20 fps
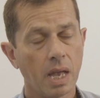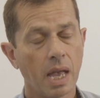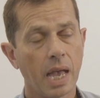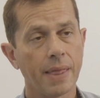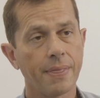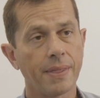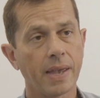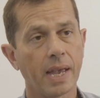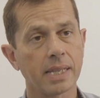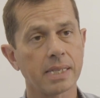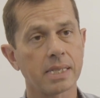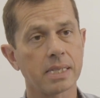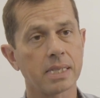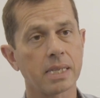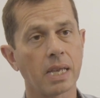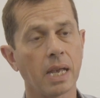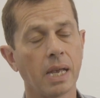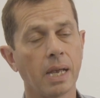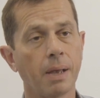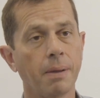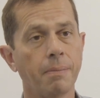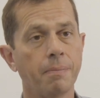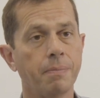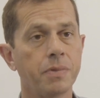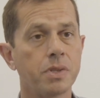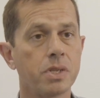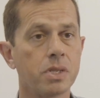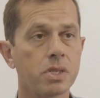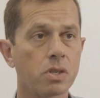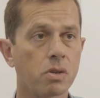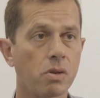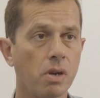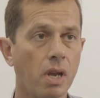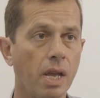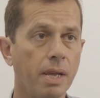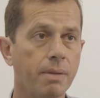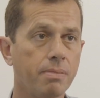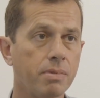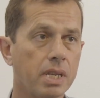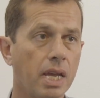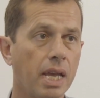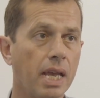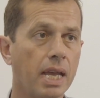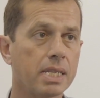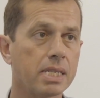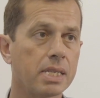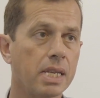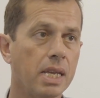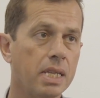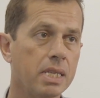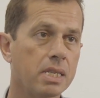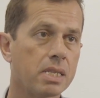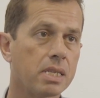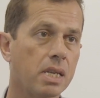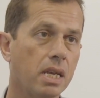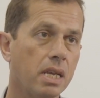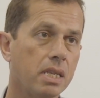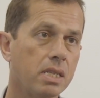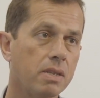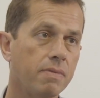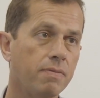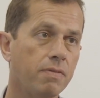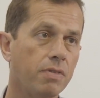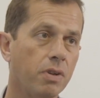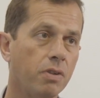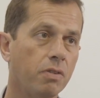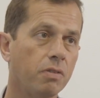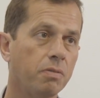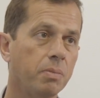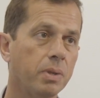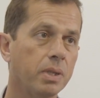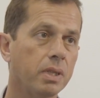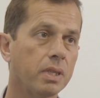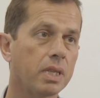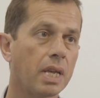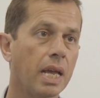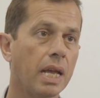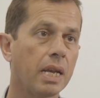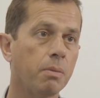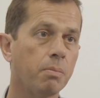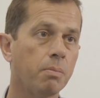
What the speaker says: And that's described as insights, involvement, and